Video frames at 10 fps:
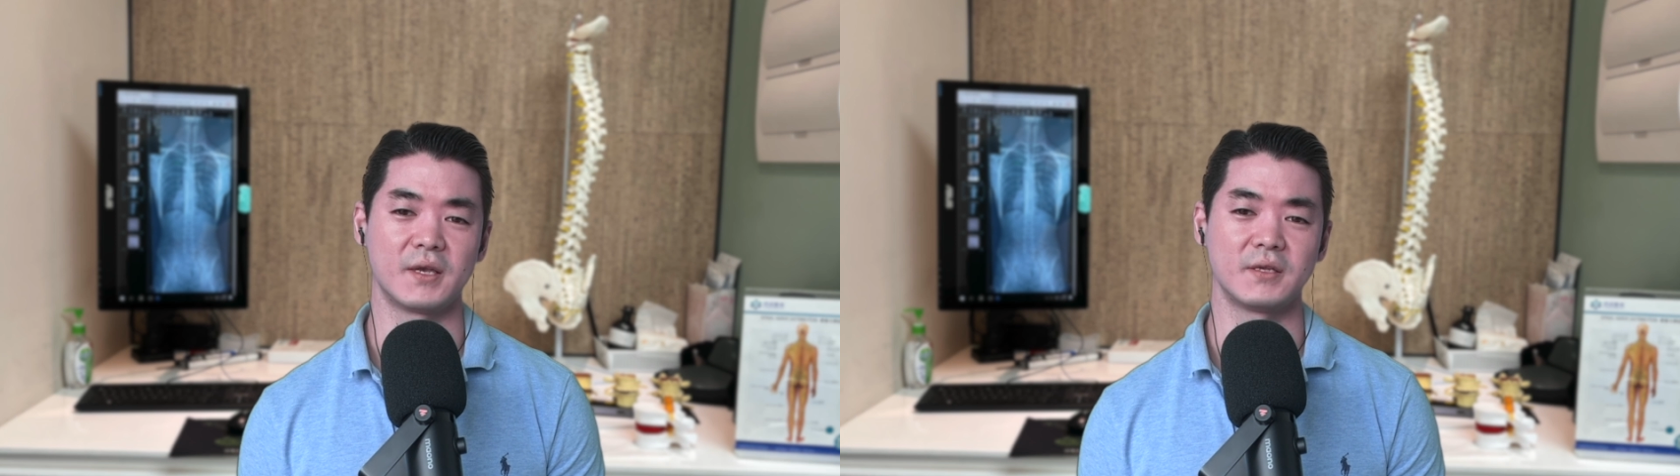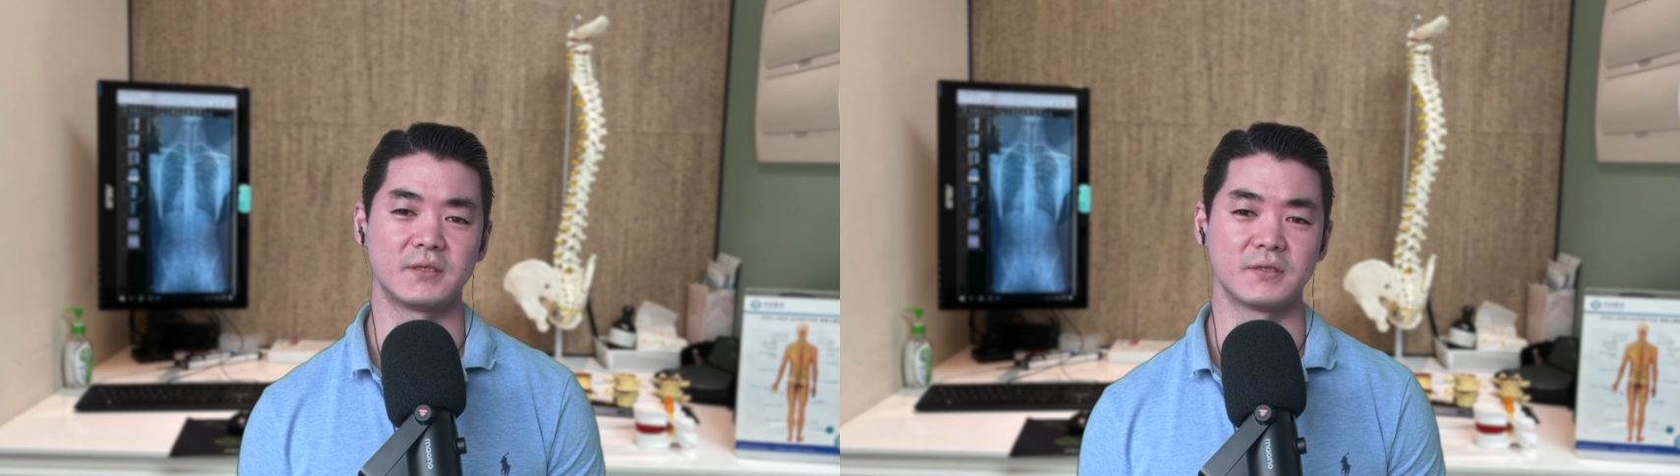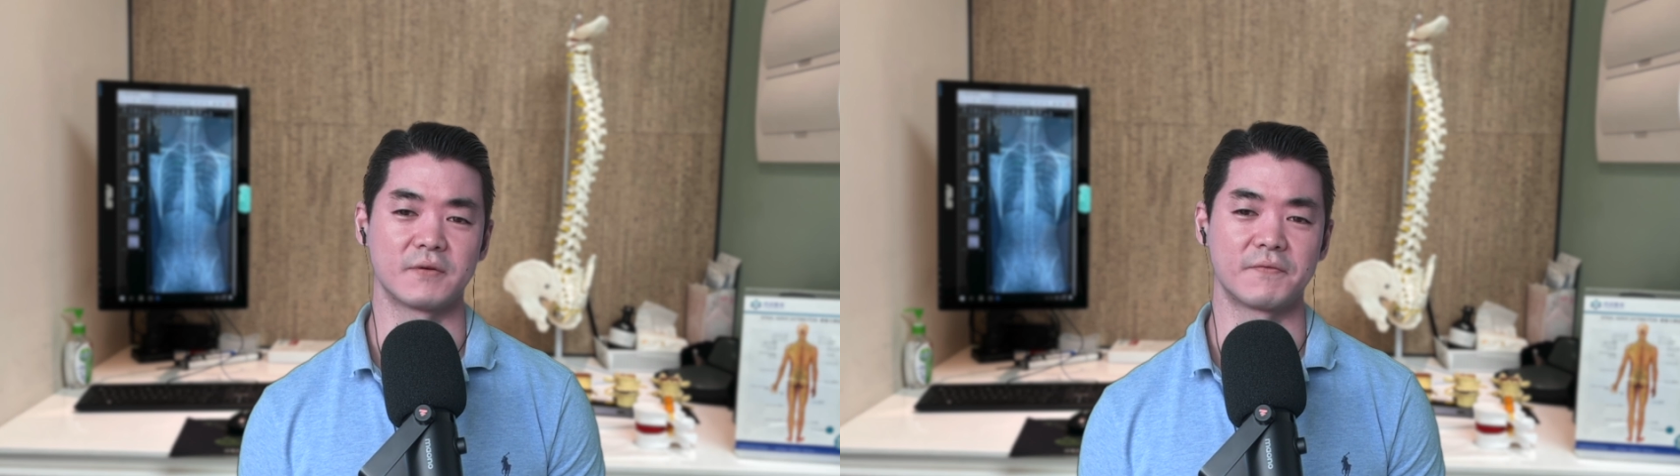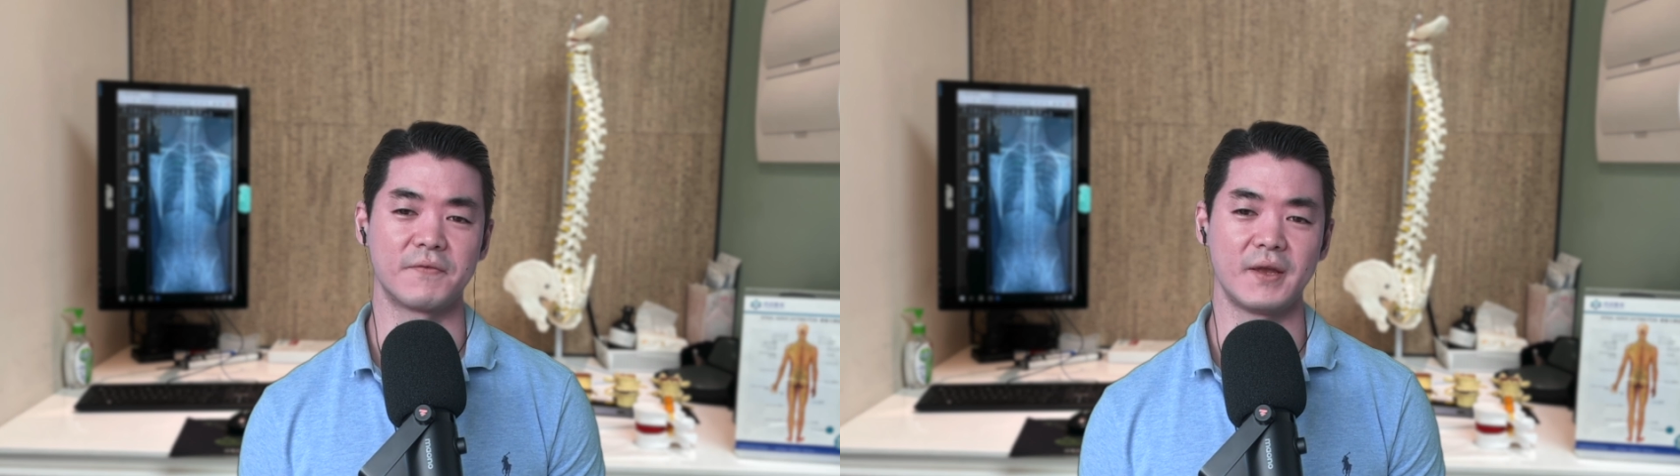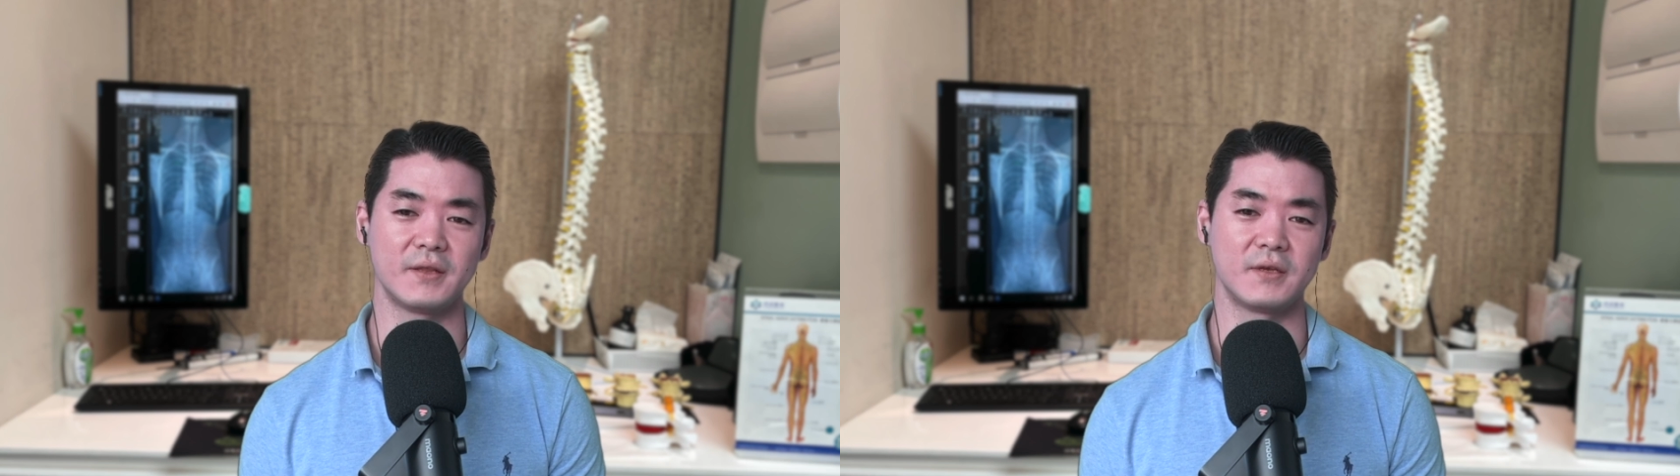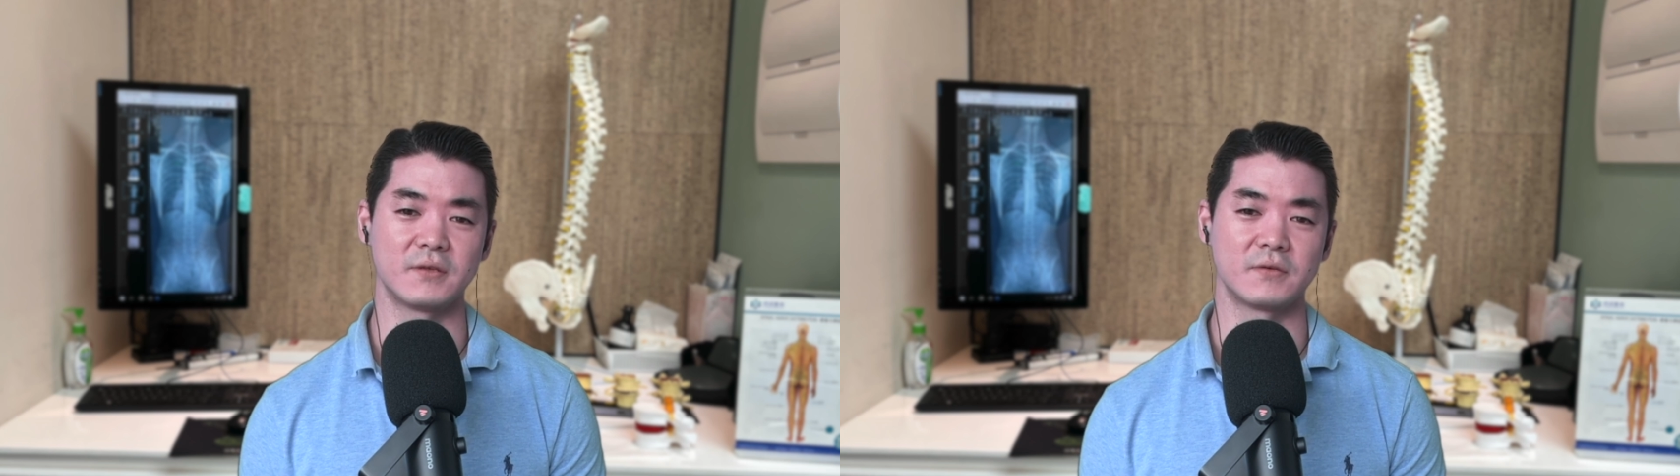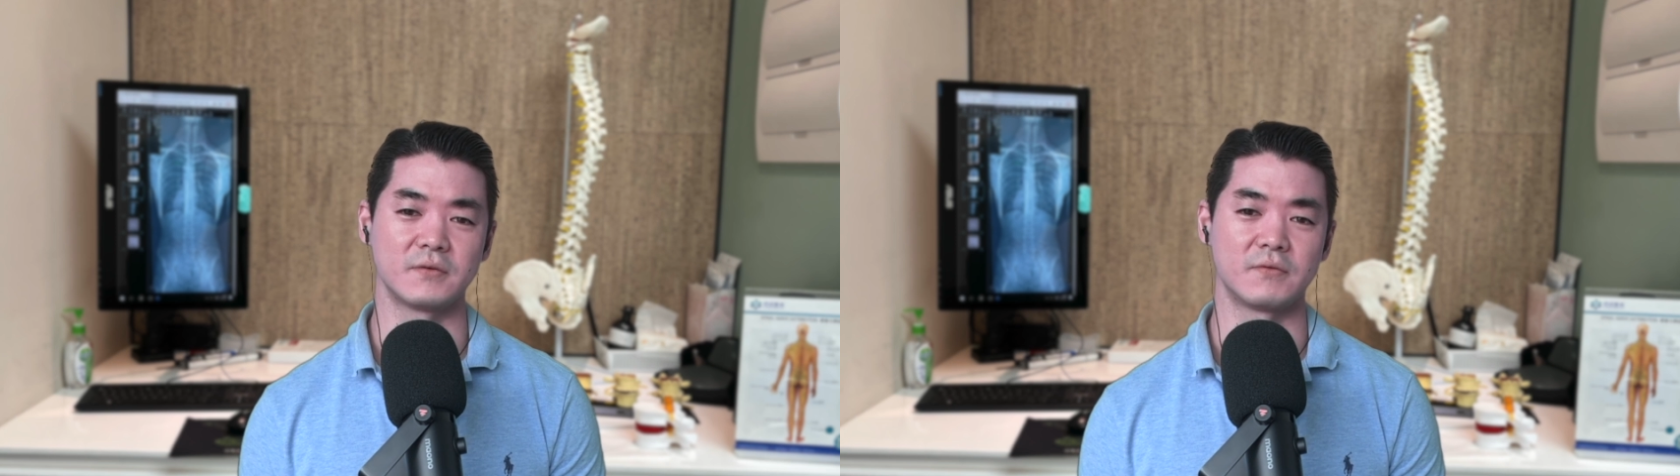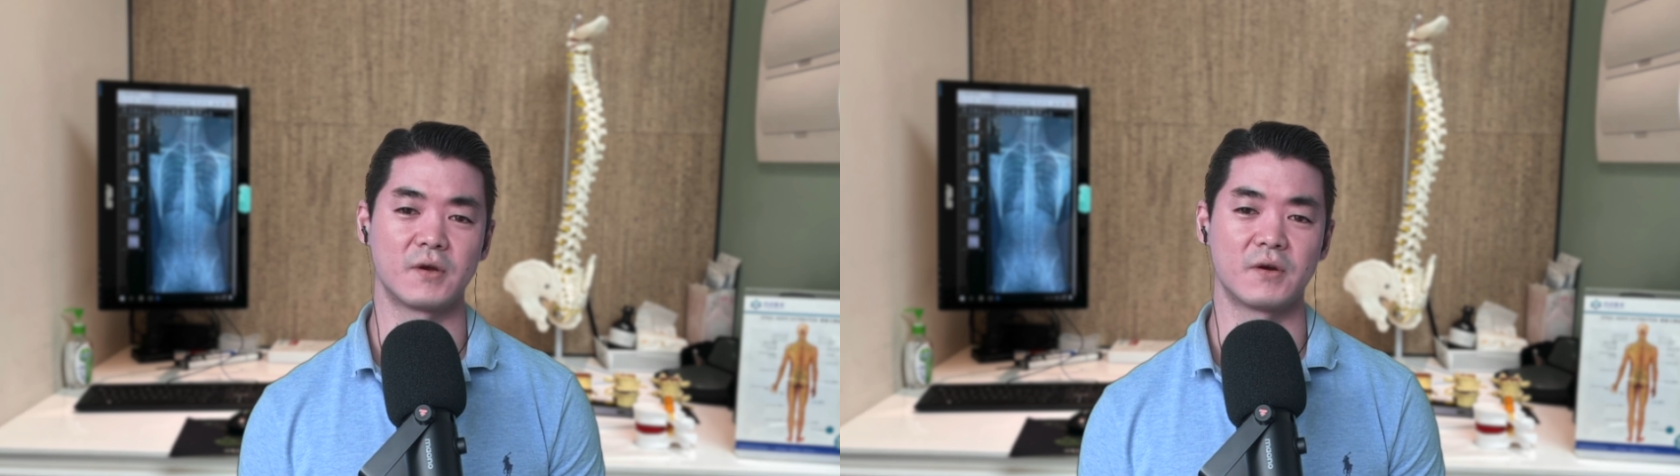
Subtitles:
cases are failing to